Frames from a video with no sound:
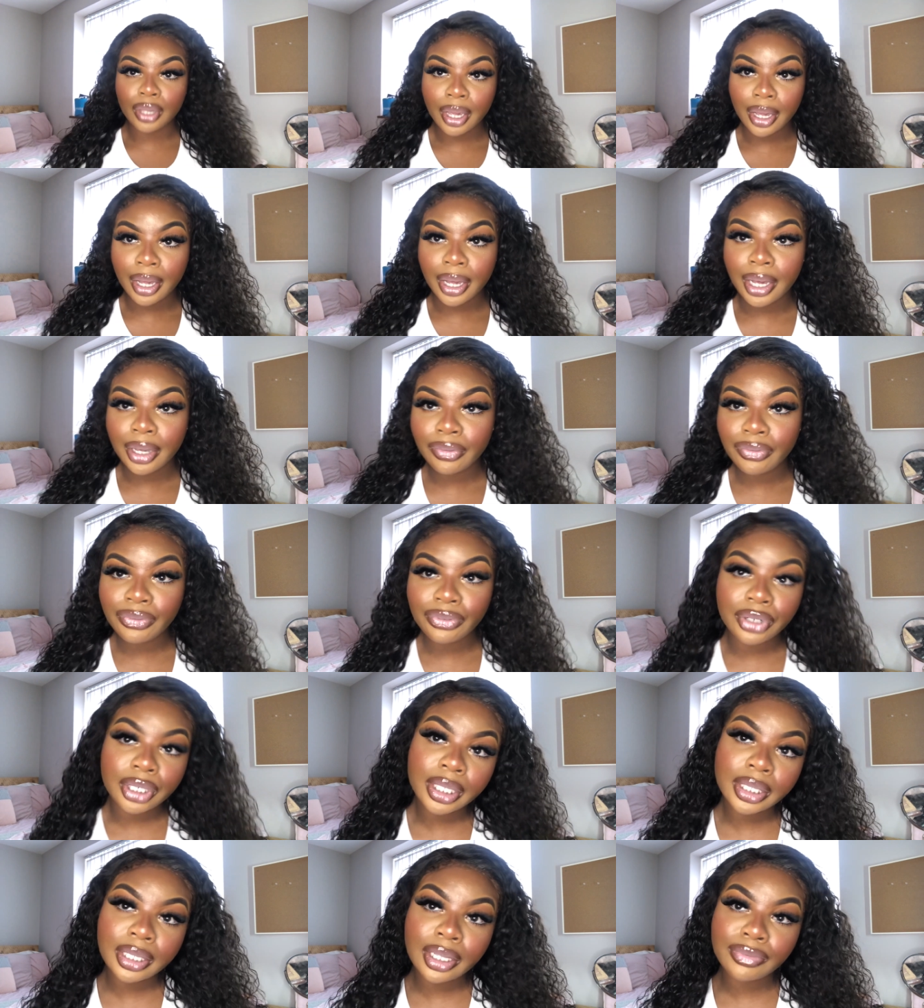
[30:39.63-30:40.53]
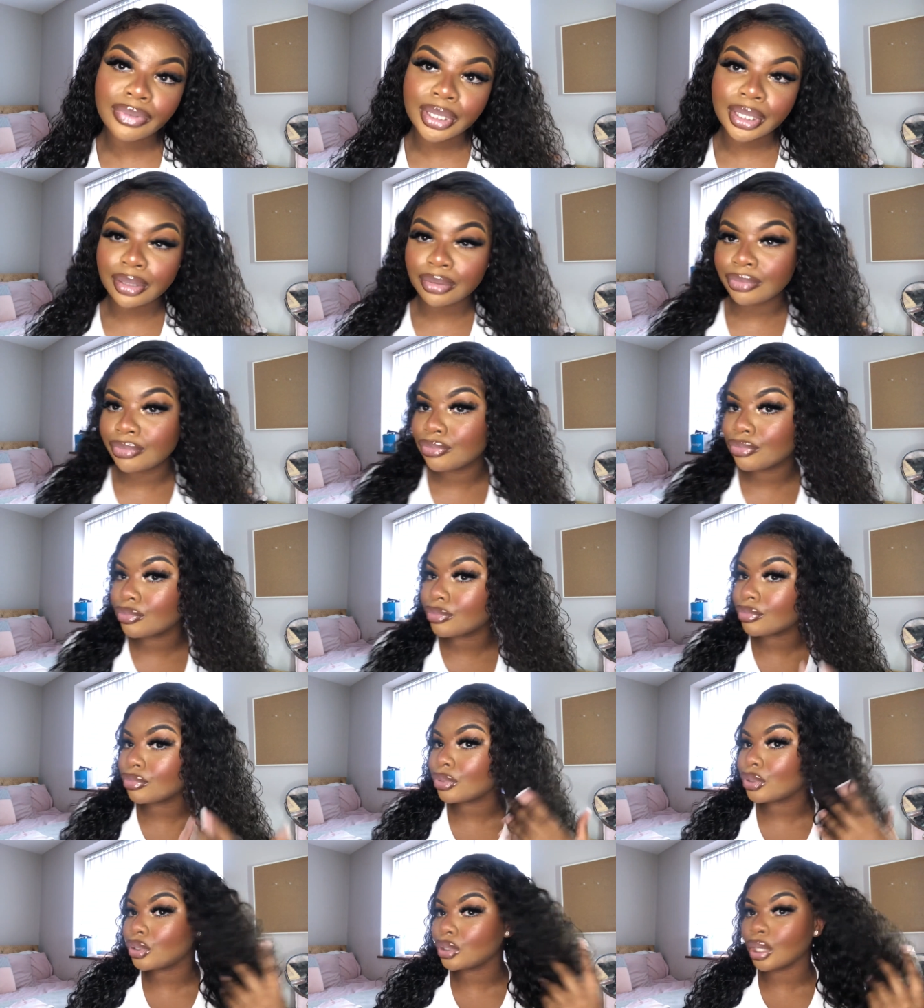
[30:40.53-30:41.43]
I freaking love it
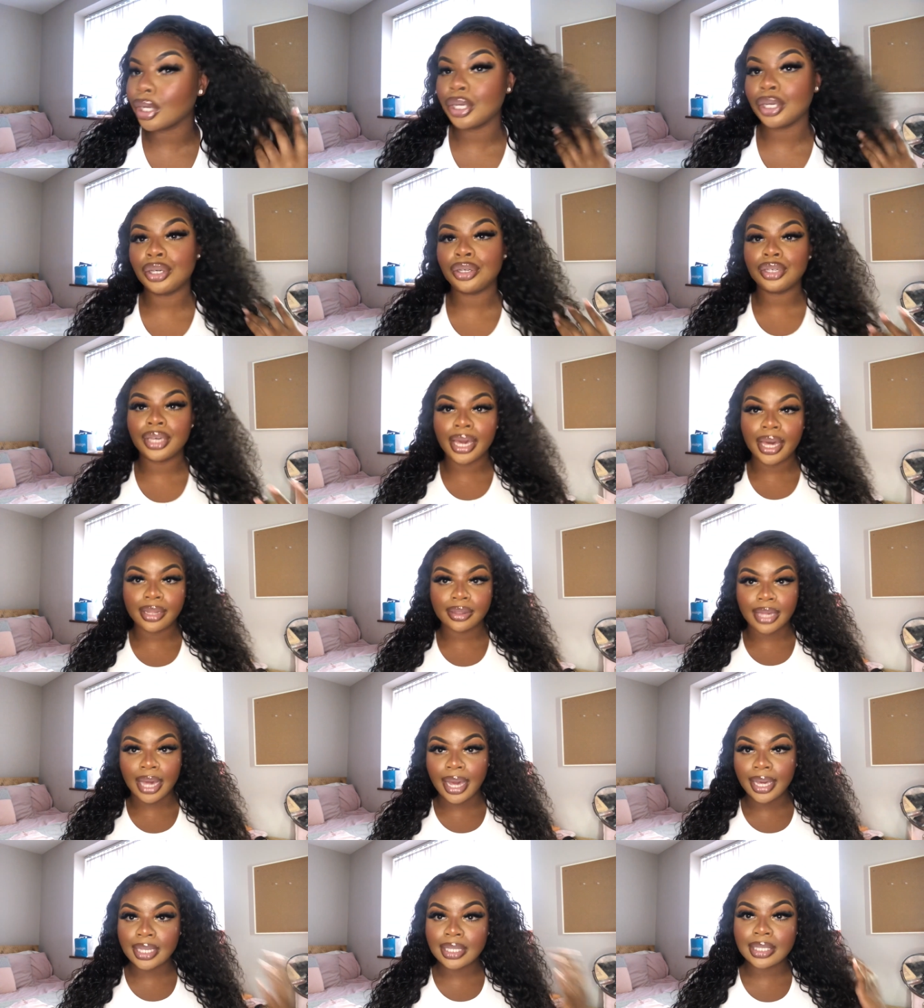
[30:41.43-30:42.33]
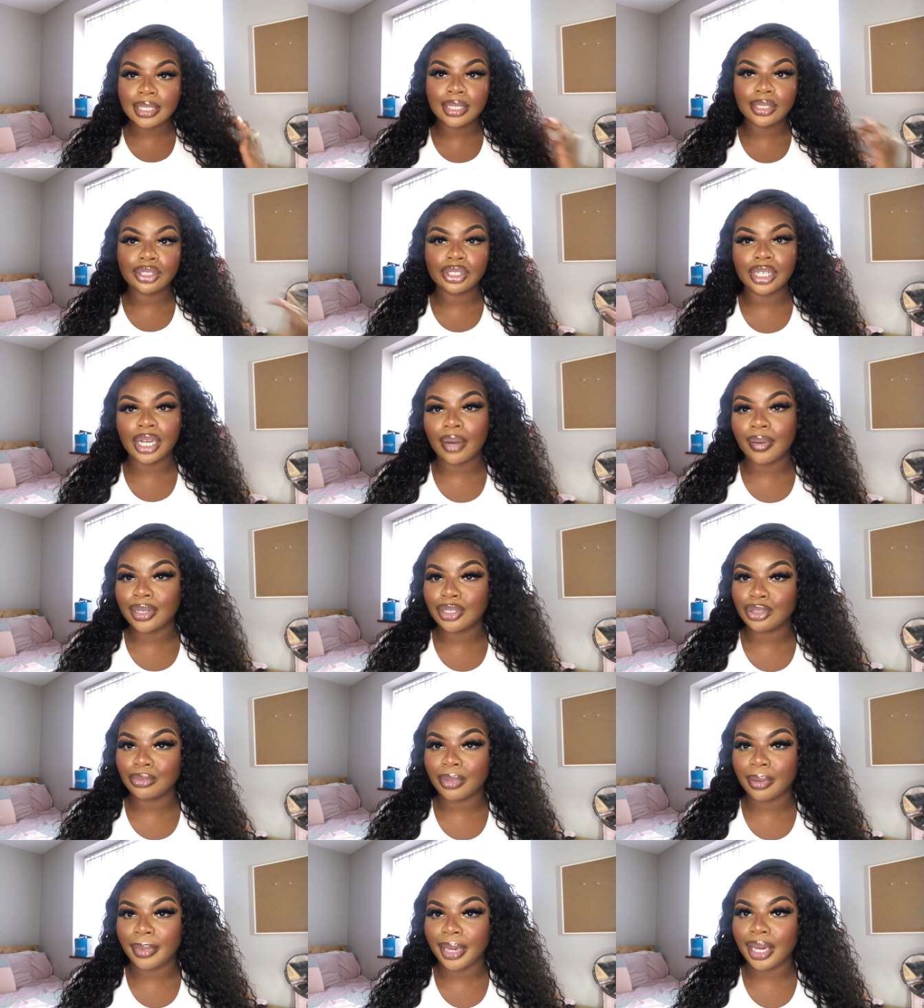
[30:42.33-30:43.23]
so yeah that is literally how I do
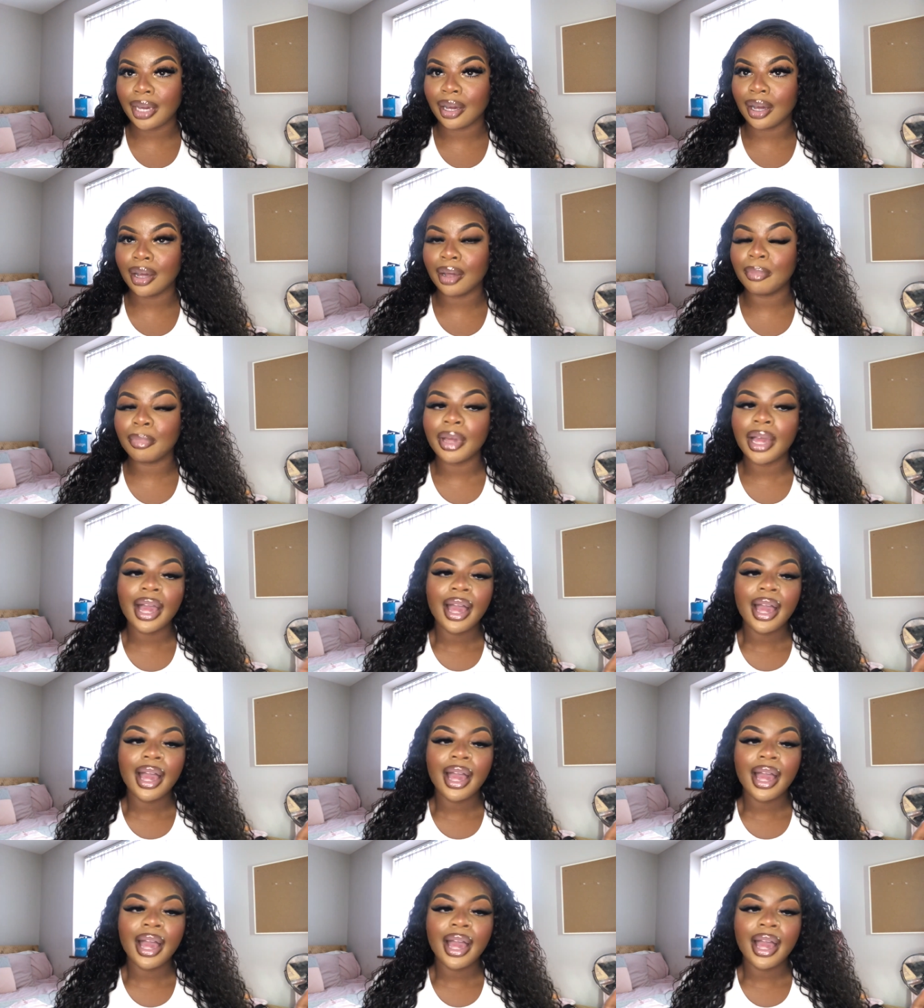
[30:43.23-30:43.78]
my makeup